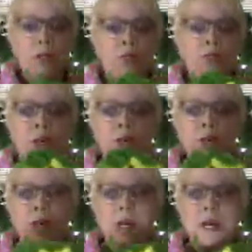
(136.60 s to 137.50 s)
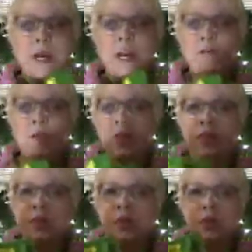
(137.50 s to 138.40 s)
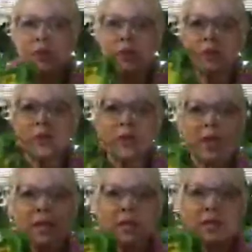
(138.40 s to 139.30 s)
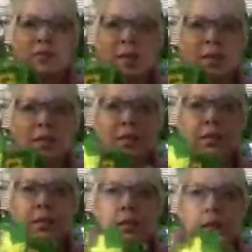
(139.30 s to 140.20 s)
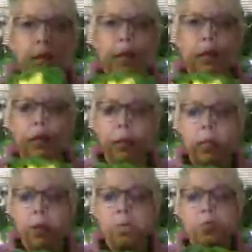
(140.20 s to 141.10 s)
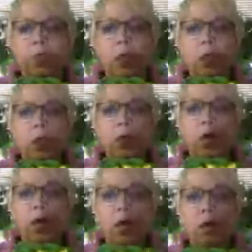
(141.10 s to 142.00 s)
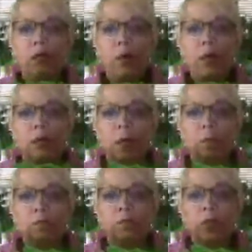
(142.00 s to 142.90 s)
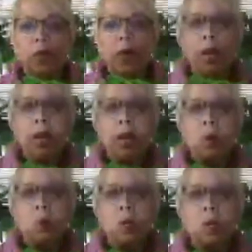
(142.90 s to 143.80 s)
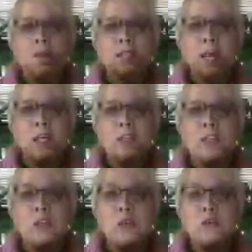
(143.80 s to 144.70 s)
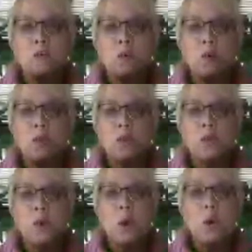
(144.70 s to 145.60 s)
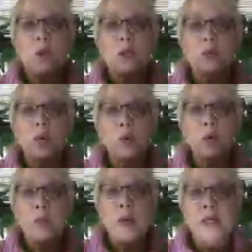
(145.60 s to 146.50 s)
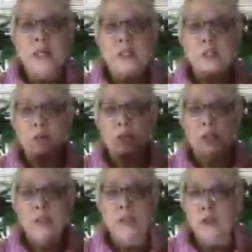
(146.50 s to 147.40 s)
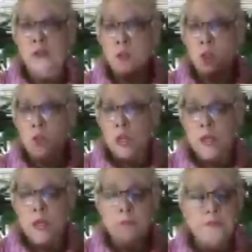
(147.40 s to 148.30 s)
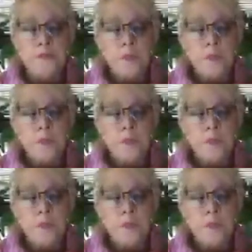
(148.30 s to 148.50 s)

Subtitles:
sunflower, and I've made a few, and there's lots of tails still hanging on there, but I've made some. And what I've decided to do for the throw, that's what I'm going to make it into, is a throw blanket,